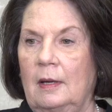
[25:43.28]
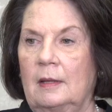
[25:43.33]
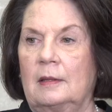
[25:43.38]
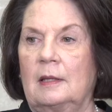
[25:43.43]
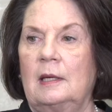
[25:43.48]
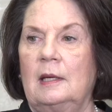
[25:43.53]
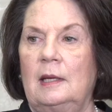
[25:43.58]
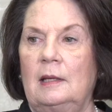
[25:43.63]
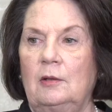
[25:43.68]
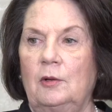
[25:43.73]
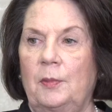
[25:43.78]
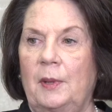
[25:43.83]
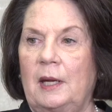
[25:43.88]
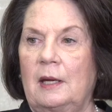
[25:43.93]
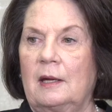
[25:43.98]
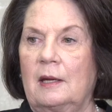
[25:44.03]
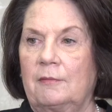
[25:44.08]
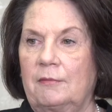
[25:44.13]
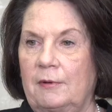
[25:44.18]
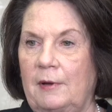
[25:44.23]
the Hilo Bay
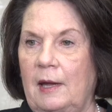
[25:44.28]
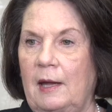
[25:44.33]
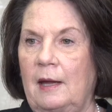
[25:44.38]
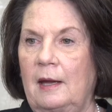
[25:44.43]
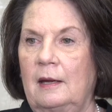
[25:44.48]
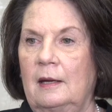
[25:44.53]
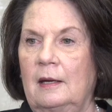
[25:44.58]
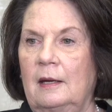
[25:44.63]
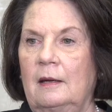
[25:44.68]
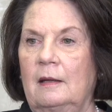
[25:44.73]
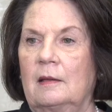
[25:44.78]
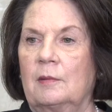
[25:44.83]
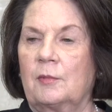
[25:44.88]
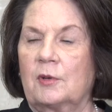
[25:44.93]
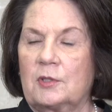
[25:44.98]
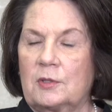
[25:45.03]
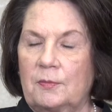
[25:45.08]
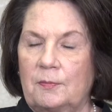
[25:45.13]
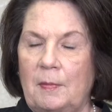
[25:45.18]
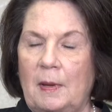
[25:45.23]
Cafe, the
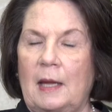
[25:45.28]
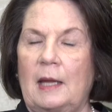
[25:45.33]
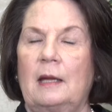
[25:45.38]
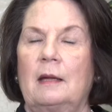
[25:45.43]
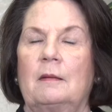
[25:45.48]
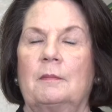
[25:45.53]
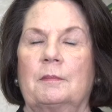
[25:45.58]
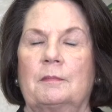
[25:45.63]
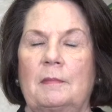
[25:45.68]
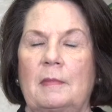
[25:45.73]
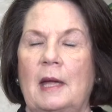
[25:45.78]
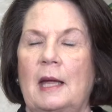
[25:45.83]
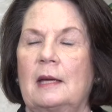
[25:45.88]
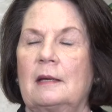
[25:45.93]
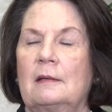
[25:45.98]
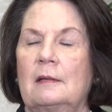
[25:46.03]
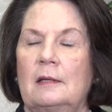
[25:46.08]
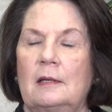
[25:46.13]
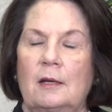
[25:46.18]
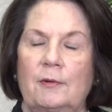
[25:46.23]
most
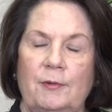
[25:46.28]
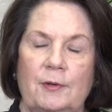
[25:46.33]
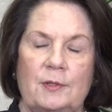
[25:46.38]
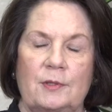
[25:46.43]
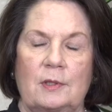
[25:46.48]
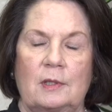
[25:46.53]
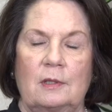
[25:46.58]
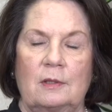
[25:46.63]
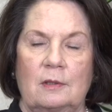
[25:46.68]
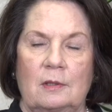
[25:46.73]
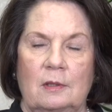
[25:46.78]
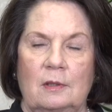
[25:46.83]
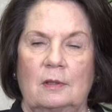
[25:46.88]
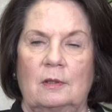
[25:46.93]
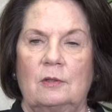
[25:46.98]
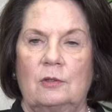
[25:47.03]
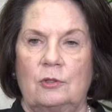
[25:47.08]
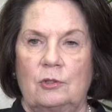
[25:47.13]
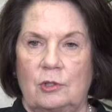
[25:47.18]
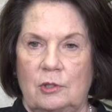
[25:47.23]
magnificent
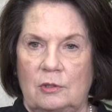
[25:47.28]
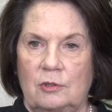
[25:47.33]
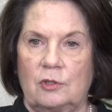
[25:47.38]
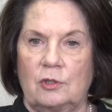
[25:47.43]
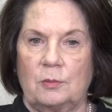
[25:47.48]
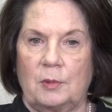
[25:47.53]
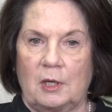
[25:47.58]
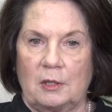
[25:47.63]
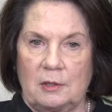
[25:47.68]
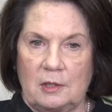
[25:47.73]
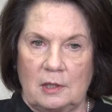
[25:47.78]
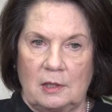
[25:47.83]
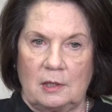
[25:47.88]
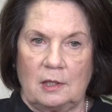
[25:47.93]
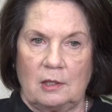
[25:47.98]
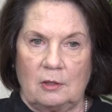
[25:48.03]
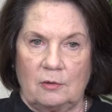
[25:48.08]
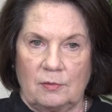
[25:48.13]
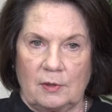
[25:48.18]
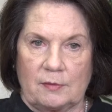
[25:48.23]
ginger
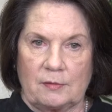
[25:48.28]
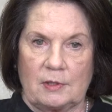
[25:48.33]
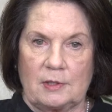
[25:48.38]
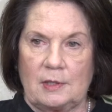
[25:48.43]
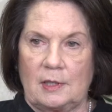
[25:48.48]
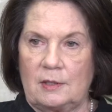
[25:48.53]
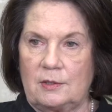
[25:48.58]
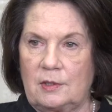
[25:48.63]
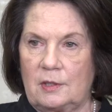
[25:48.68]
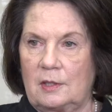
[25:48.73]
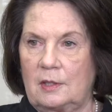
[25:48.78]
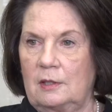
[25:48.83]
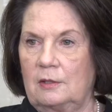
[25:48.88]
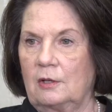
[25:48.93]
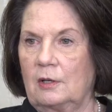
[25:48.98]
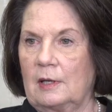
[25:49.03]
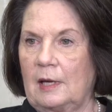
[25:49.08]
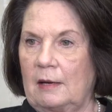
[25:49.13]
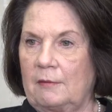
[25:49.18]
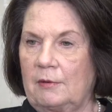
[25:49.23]
martini you've ever tasted in your life.